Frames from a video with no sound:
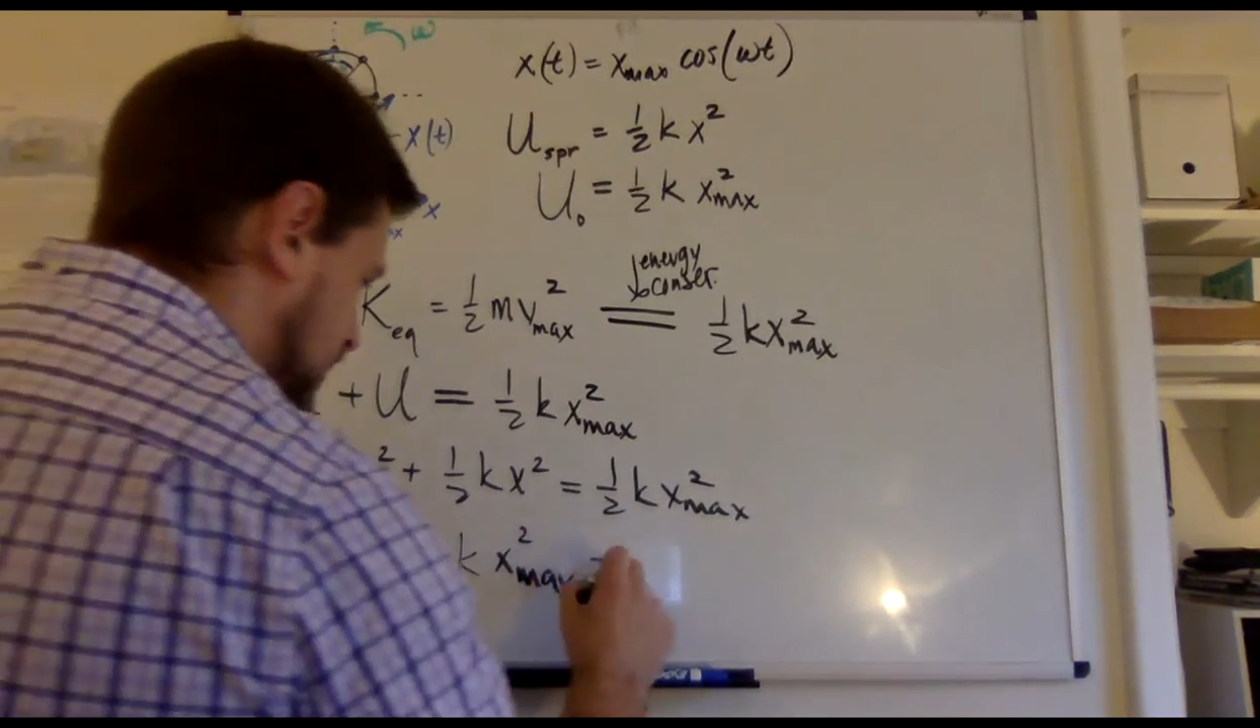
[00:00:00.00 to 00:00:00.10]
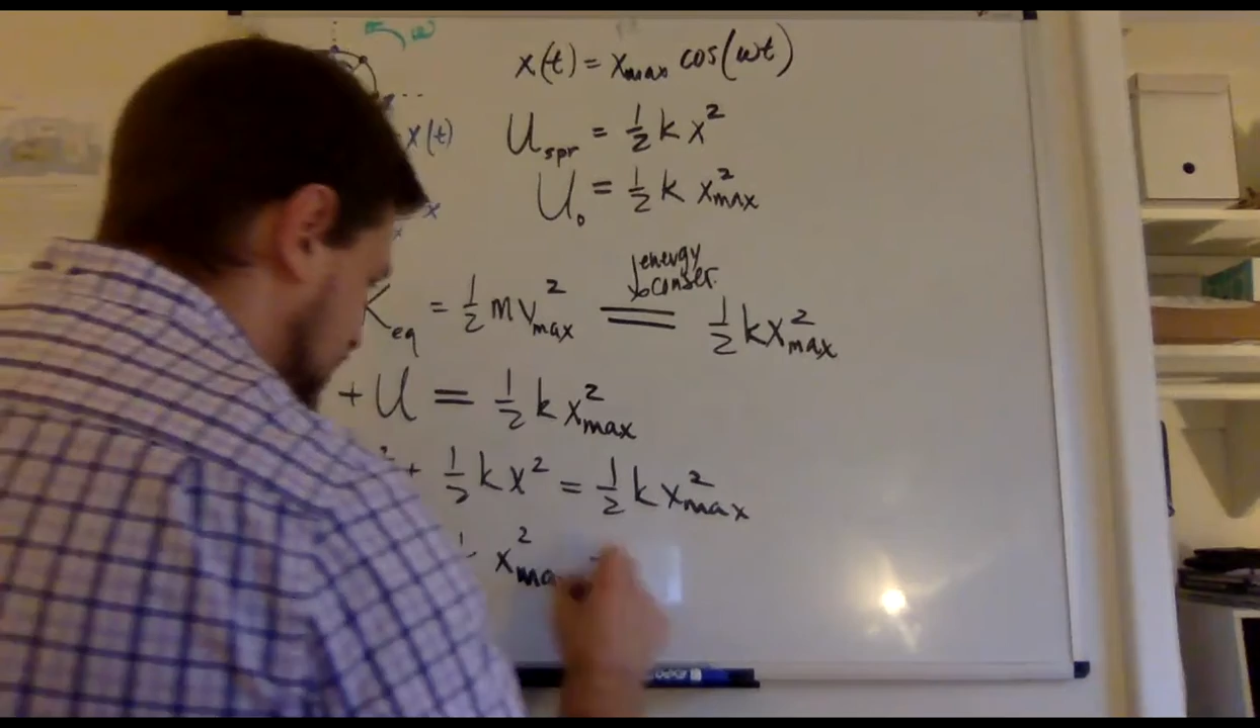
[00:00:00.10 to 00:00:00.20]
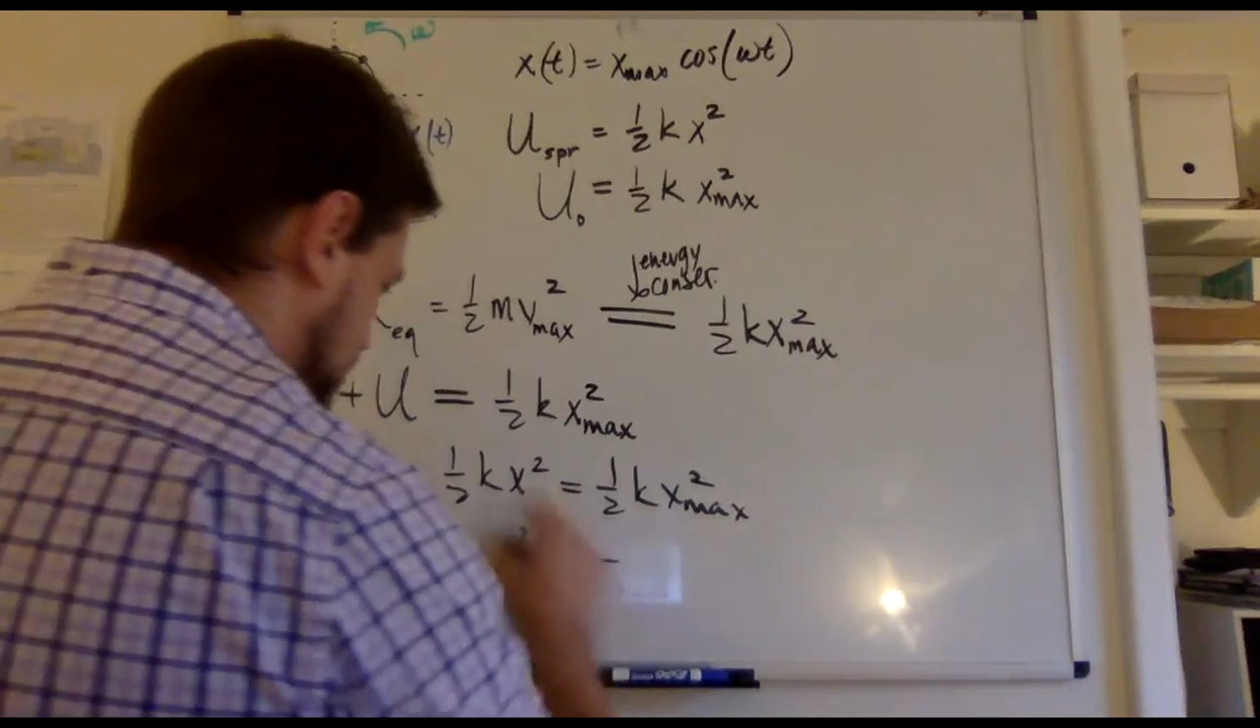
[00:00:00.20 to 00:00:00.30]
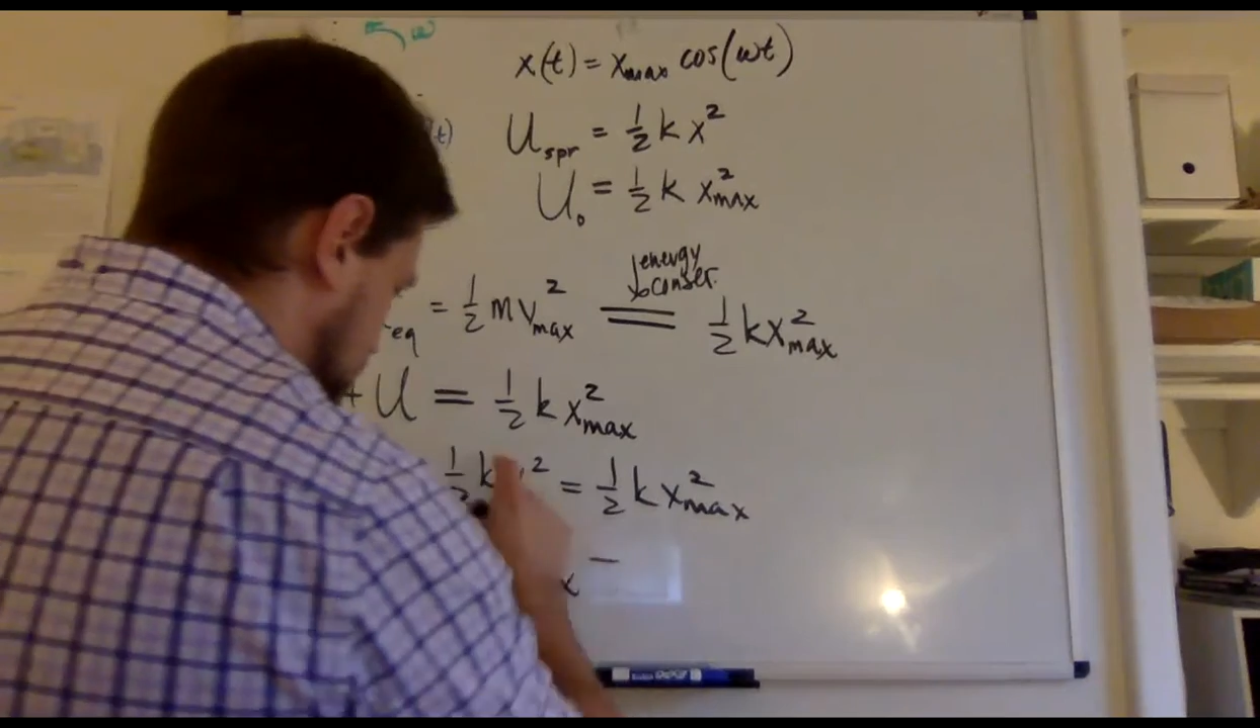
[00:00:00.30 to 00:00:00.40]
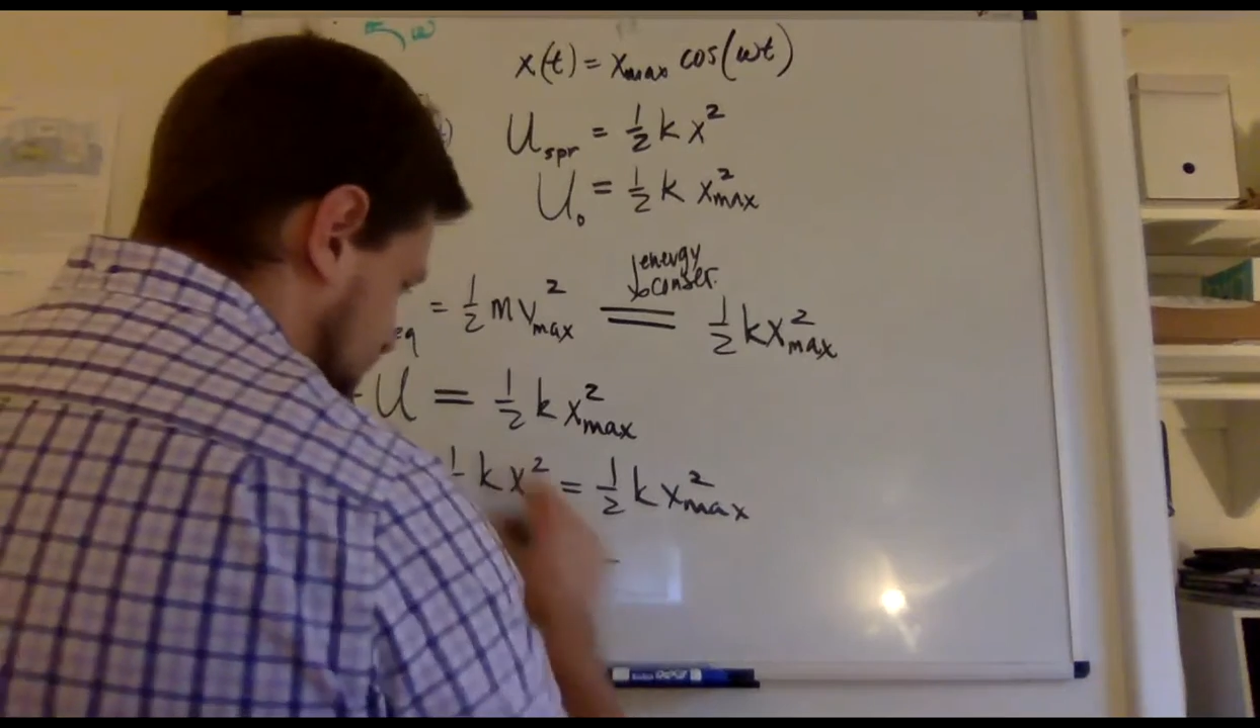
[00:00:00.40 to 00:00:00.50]

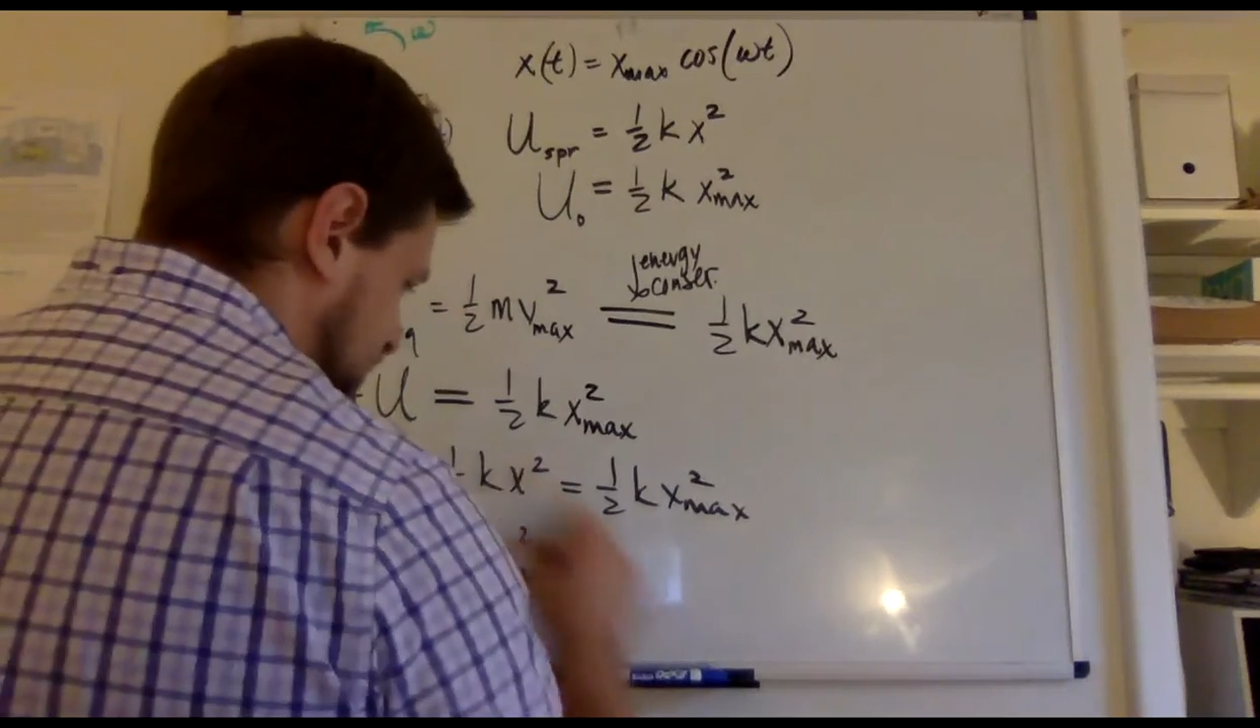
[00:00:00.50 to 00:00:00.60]
minus